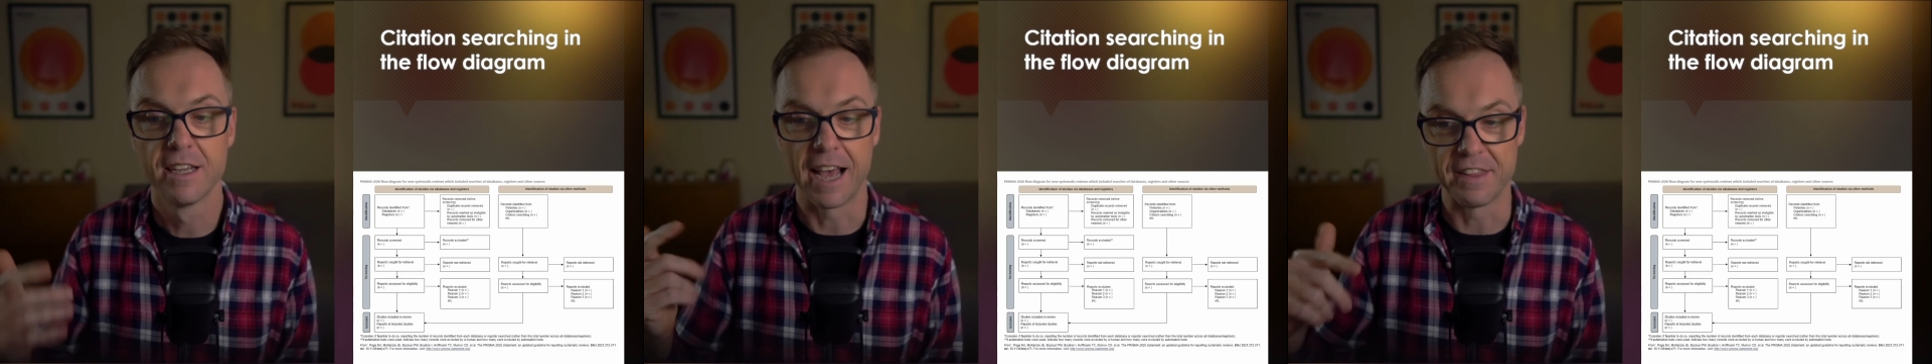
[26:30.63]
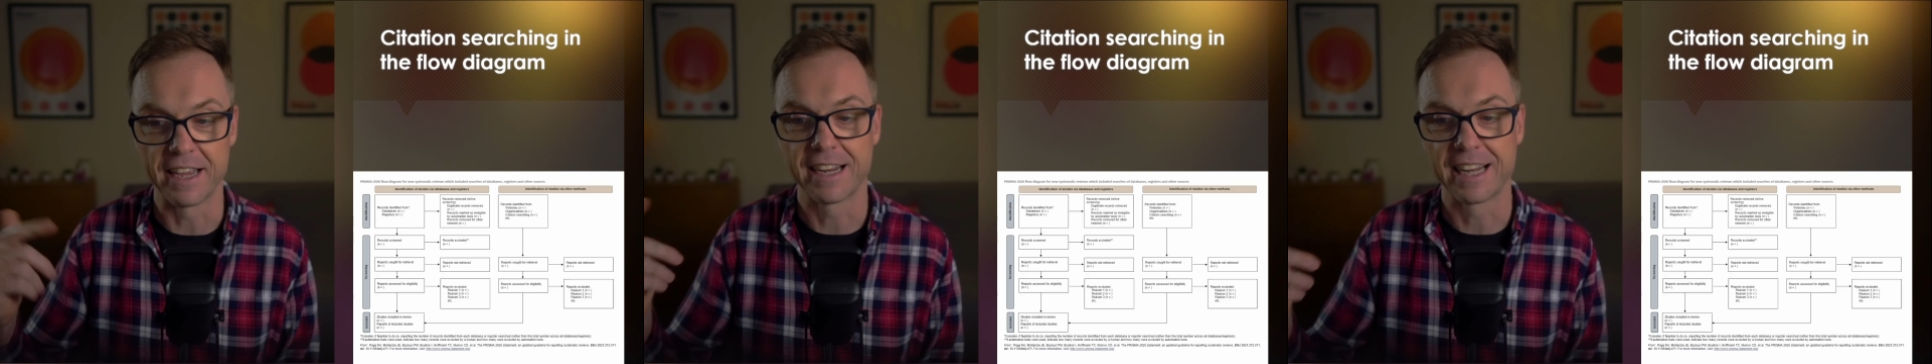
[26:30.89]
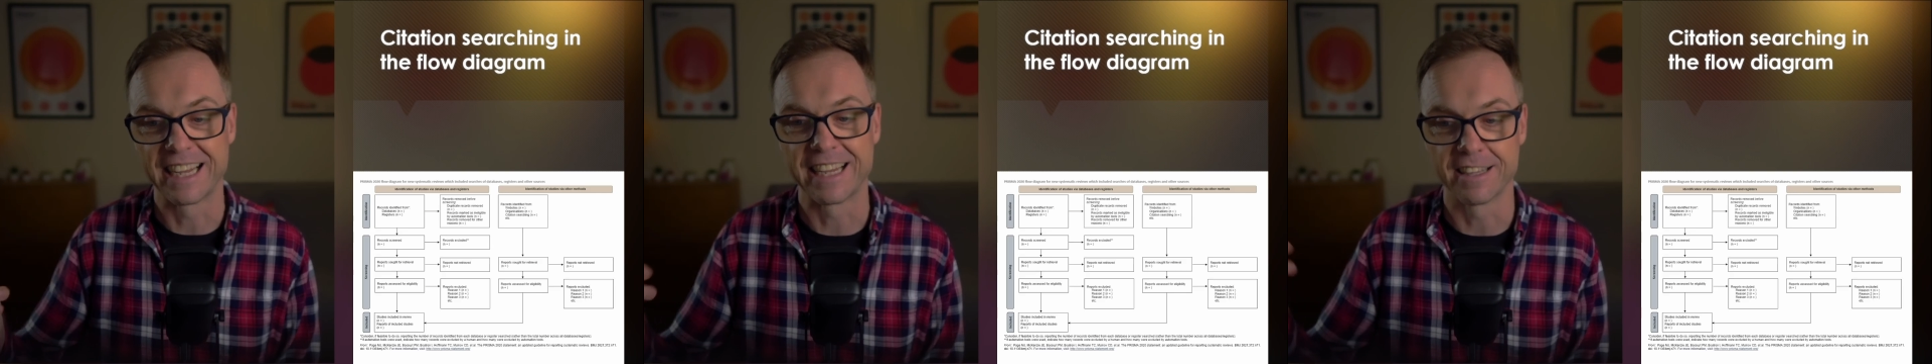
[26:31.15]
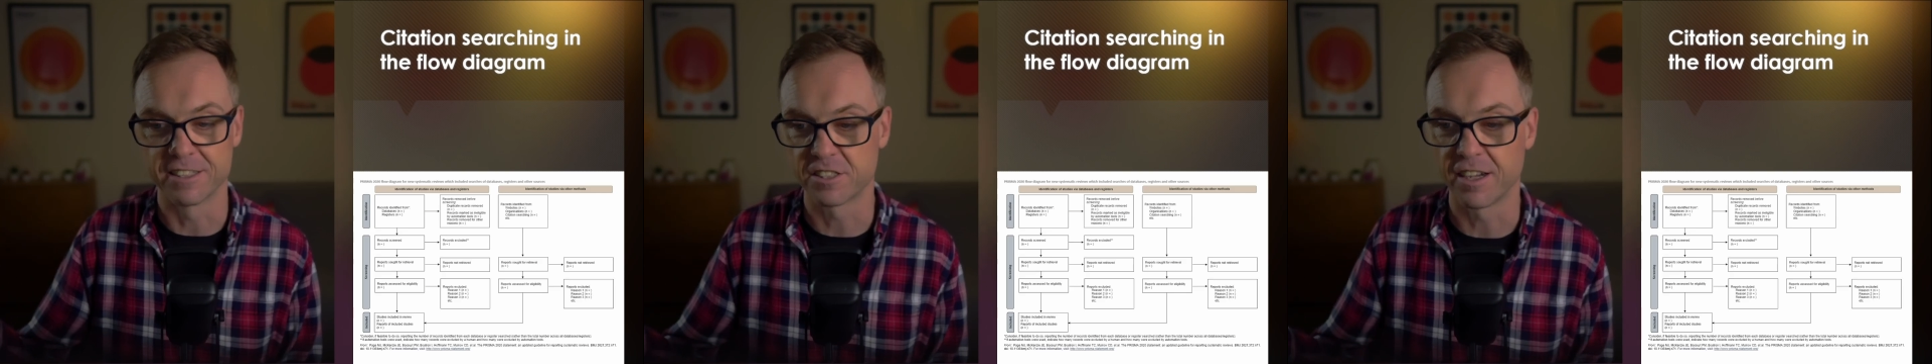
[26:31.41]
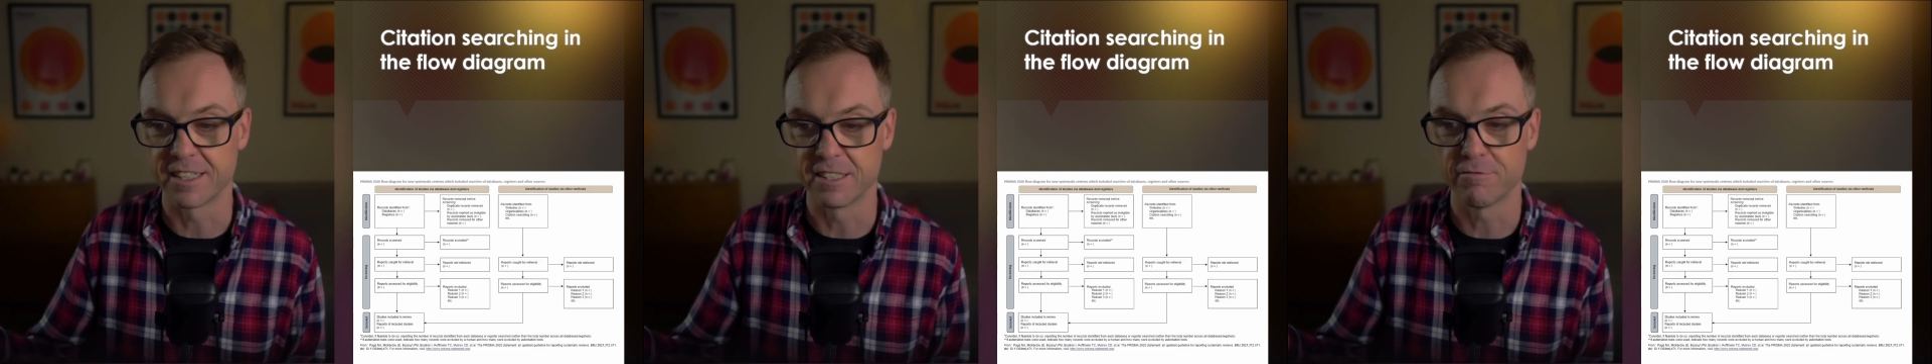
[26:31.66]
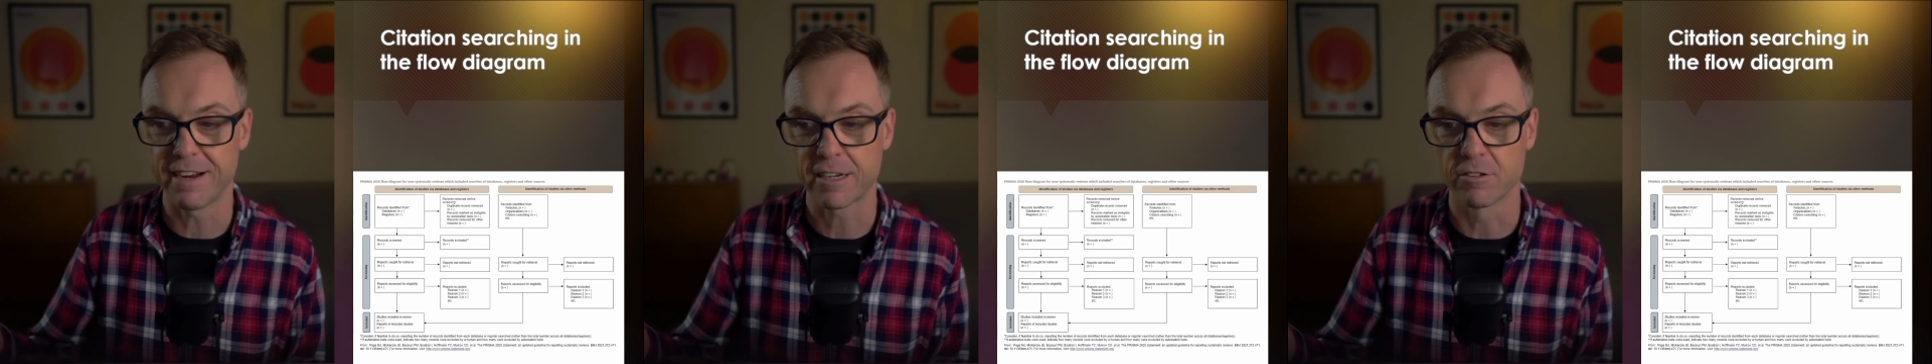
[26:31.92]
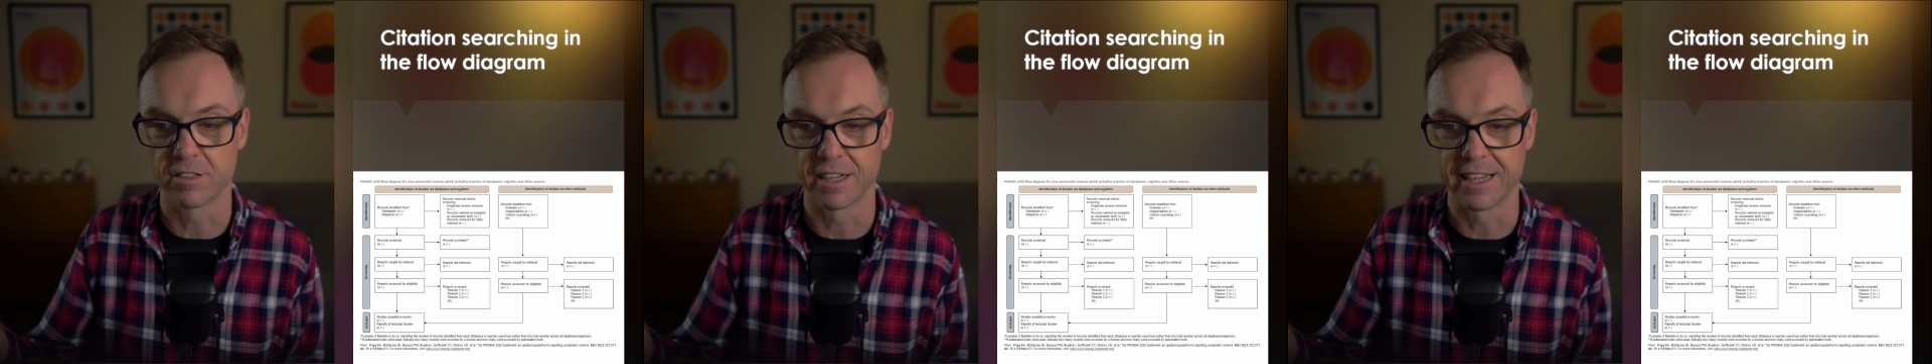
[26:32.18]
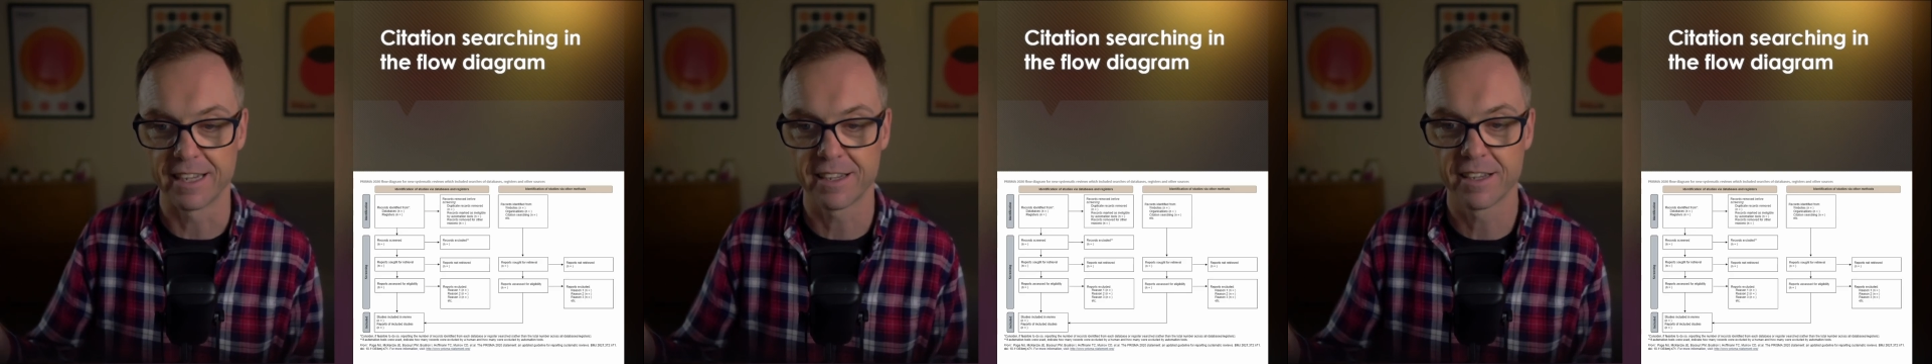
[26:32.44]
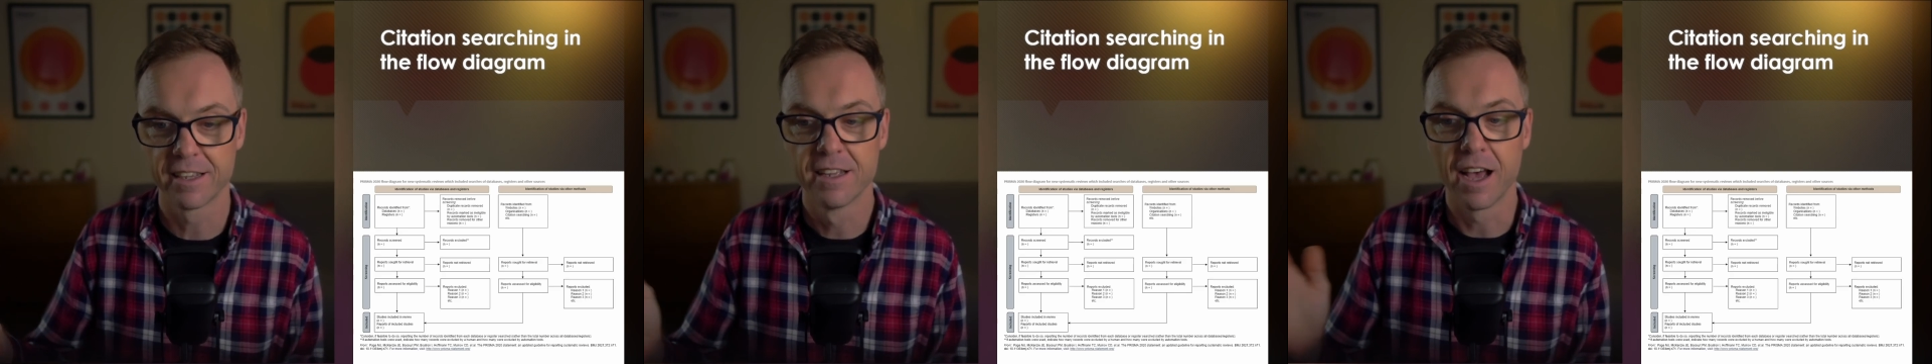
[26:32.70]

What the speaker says: and then clicking the cited record link,